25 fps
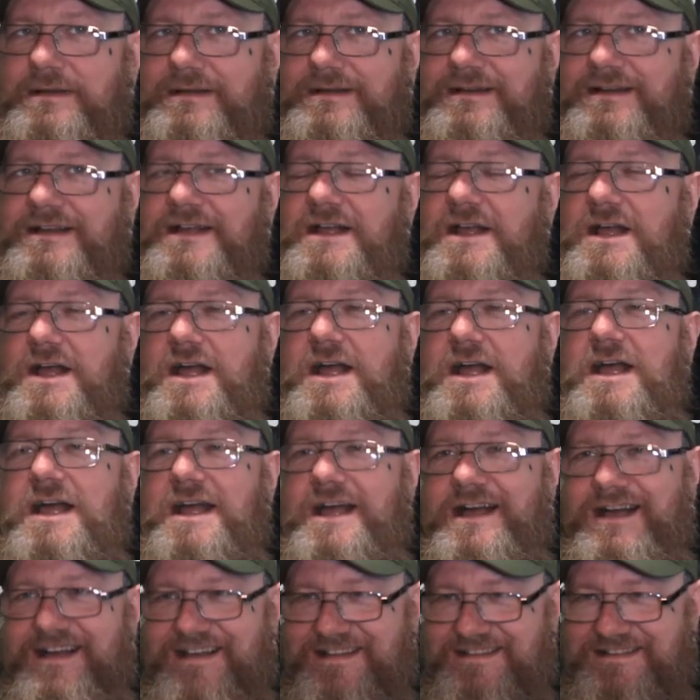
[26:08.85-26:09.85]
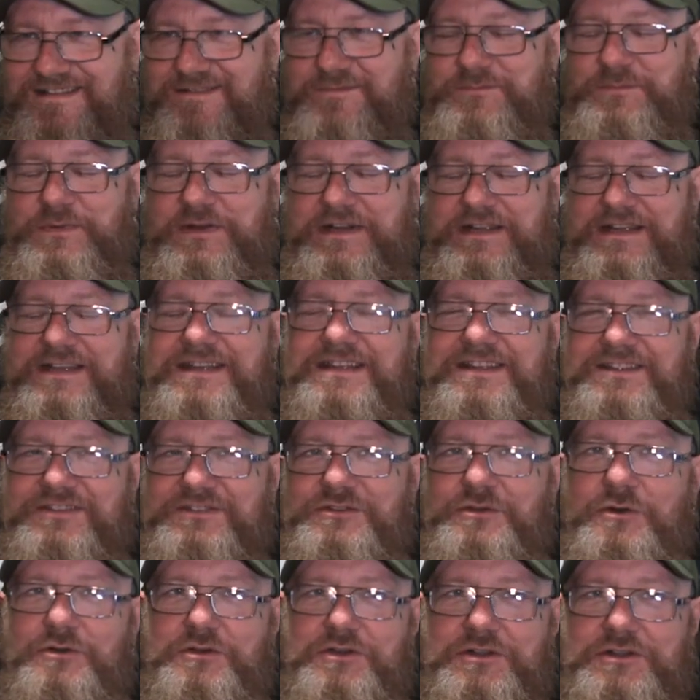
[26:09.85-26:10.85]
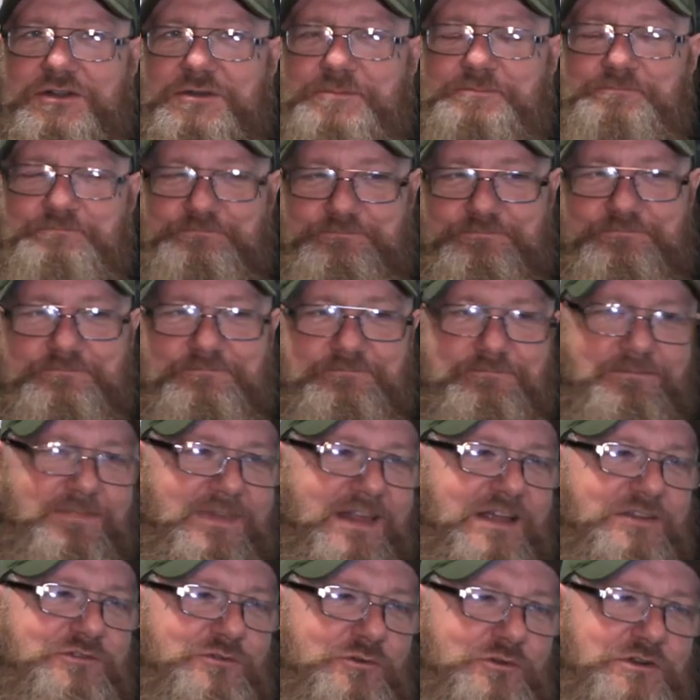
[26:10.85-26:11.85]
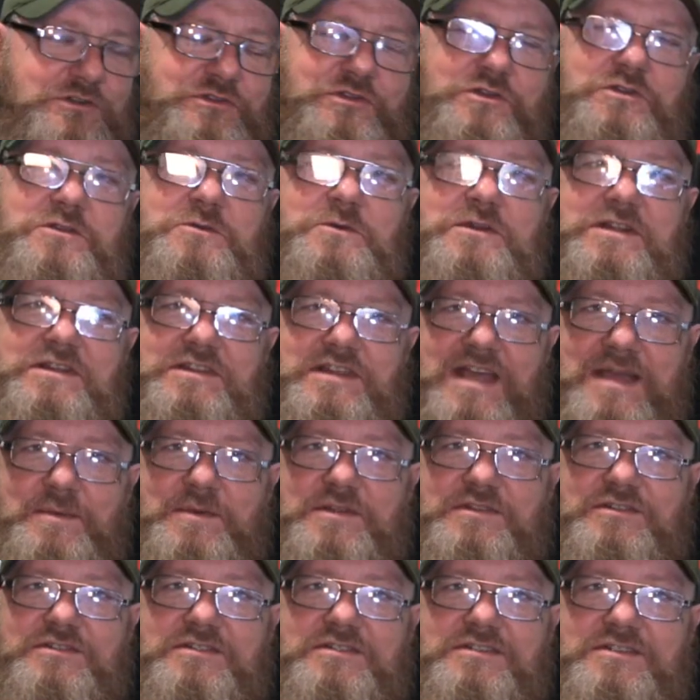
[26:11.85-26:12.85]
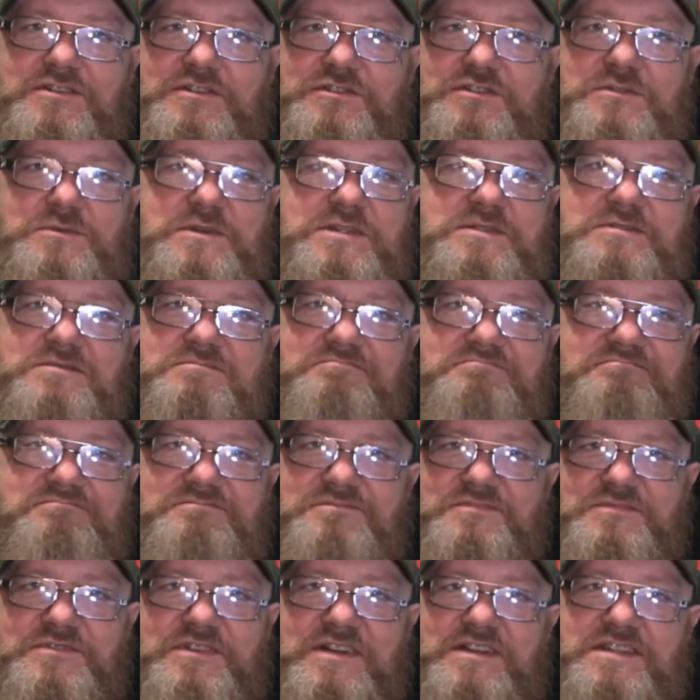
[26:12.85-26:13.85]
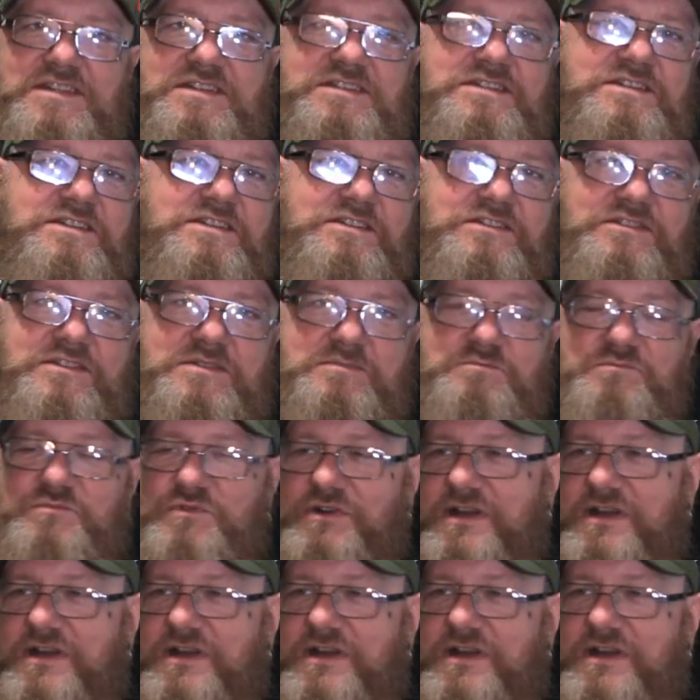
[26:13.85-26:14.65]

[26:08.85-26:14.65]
But it's not gonna do you any damage, because you eat fucking yeast in